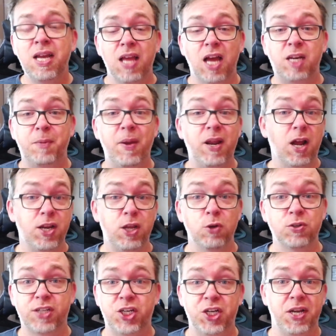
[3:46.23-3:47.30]
uh, depending on
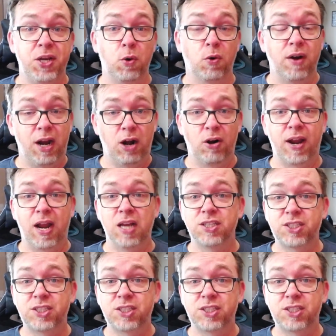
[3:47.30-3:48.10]
usage in your area.